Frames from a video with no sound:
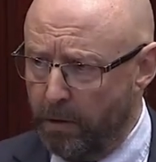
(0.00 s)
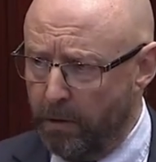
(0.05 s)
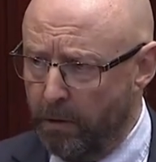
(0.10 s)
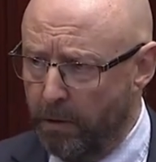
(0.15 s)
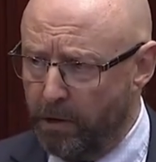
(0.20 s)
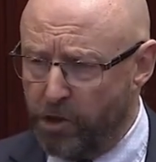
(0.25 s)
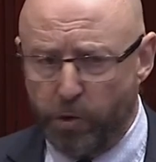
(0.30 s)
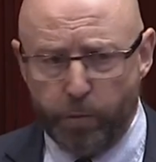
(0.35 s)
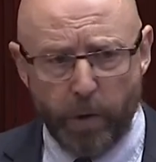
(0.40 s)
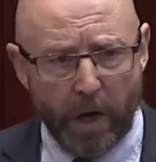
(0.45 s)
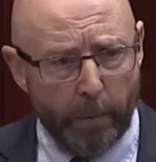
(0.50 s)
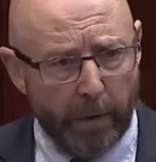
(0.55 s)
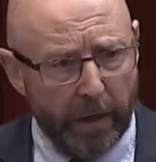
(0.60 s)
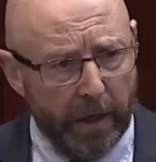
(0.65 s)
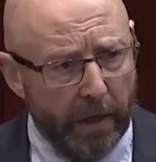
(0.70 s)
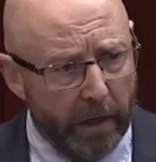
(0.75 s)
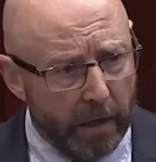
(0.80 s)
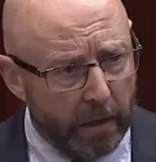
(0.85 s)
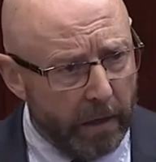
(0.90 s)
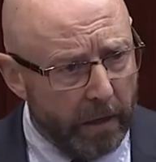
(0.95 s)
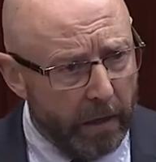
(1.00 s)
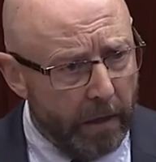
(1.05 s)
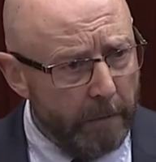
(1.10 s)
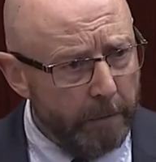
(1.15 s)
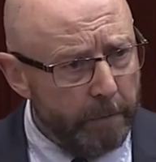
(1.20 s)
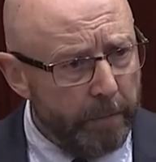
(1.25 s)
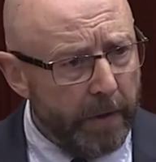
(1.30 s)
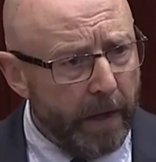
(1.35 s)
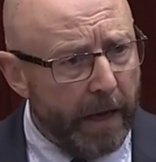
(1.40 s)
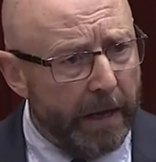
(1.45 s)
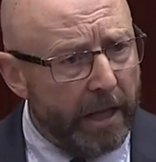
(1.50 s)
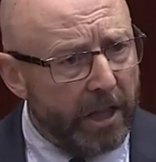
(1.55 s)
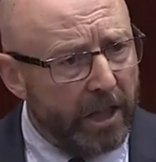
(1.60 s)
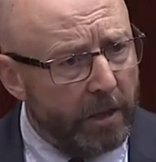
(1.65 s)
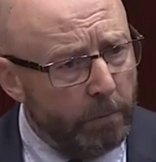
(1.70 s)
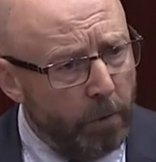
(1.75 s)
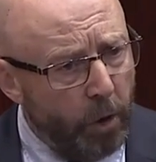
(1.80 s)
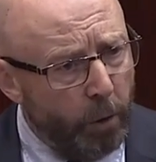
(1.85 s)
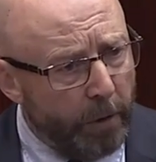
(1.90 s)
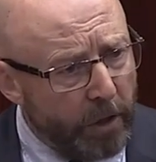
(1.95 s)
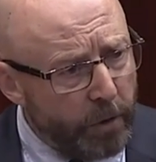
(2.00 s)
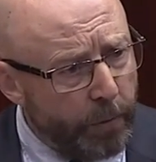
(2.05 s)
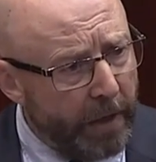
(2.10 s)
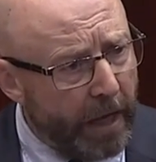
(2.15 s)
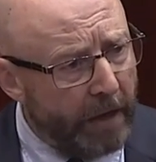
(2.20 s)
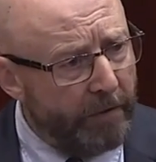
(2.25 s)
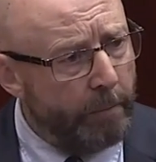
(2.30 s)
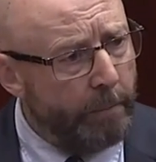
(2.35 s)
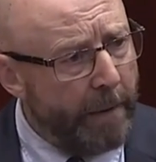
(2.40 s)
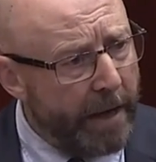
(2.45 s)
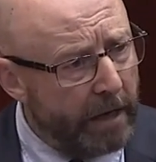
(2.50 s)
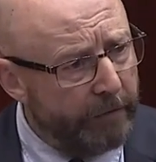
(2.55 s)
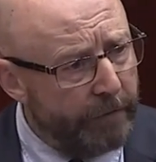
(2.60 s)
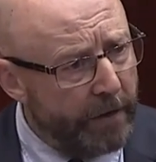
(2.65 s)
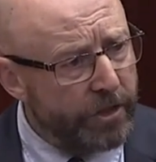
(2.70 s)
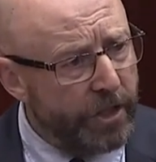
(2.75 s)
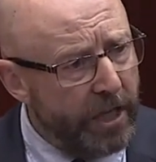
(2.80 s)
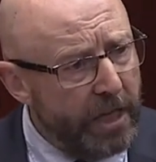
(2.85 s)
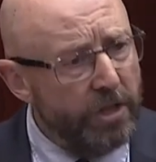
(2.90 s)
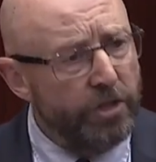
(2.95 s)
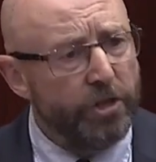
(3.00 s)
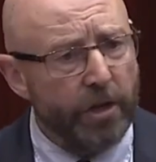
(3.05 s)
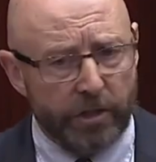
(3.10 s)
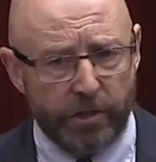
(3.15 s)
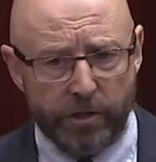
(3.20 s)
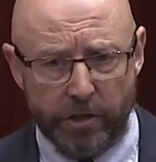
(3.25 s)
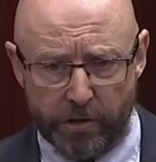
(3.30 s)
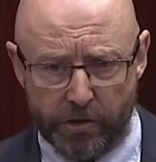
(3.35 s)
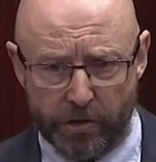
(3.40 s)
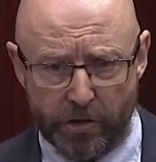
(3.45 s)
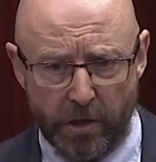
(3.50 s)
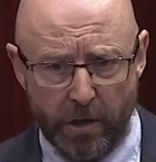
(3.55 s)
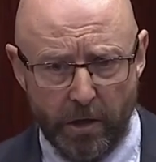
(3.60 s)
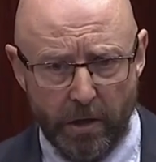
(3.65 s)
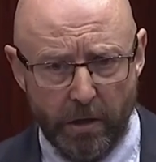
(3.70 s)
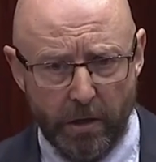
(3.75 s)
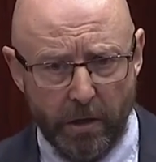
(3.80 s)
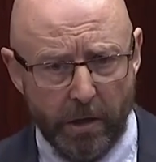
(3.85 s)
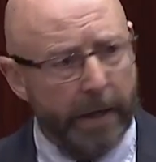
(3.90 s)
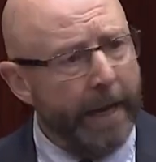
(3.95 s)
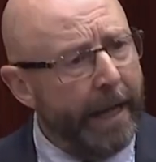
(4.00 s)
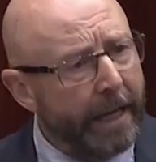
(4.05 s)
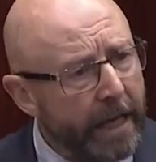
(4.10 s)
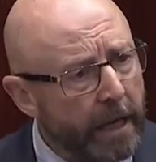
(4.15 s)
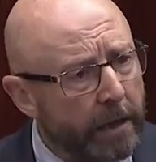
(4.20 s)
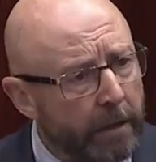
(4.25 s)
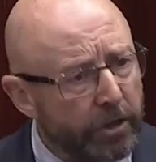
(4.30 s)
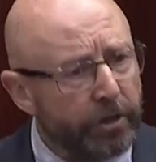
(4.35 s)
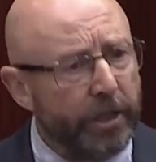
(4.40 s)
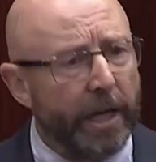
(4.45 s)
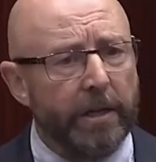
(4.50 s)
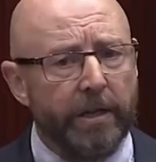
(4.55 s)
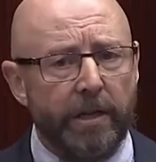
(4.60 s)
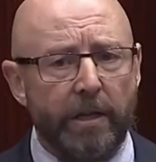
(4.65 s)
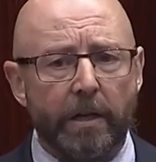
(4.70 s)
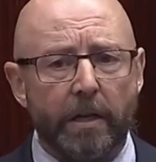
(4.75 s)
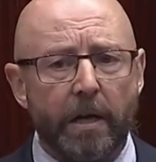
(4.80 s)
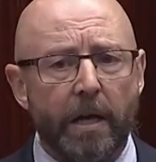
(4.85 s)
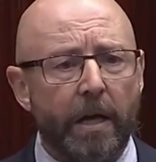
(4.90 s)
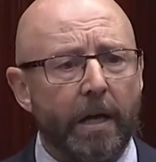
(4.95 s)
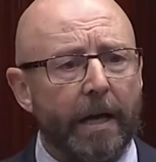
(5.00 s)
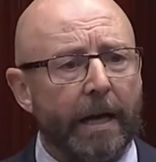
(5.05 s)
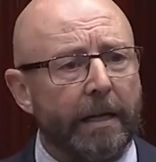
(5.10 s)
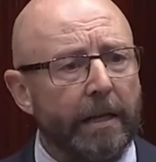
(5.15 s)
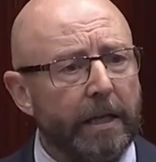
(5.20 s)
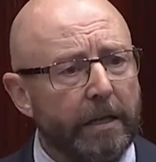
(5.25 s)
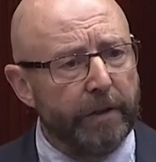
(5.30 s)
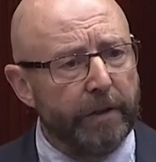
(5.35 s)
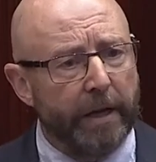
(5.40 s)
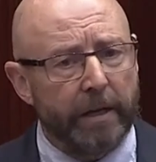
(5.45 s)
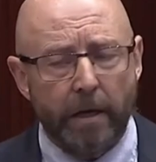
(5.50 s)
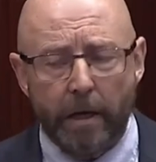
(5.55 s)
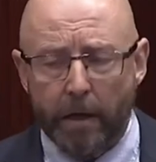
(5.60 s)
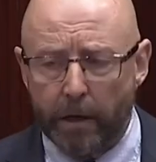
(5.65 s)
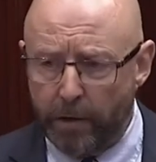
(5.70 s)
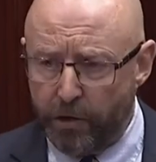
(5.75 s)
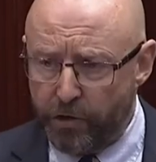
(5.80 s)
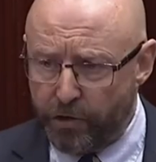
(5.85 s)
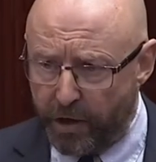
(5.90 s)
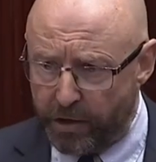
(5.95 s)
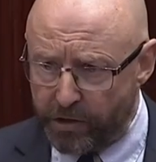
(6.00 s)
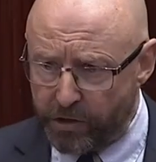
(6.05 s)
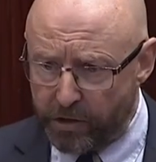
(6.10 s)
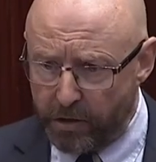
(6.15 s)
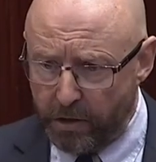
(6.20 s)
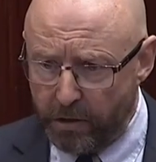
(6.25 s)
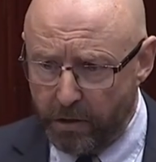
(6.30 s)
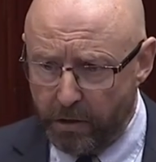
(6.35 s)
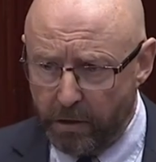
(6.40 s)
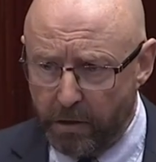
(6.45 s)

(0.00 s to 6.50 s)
This is why we're here. And at the moment, we have a manifest injustice And I cannot stand here and that unaddressed.